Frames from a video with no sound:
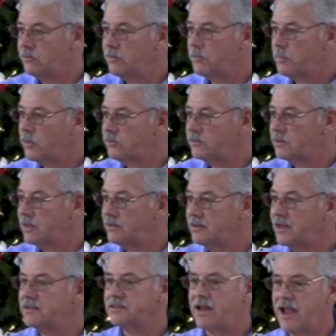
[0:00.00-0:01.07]
to a person that
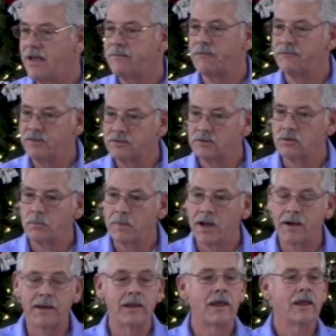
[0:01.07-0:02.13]
doesn't have a physical
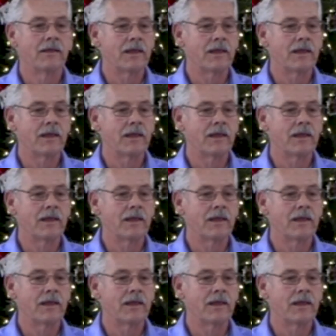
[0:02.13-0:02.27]
body,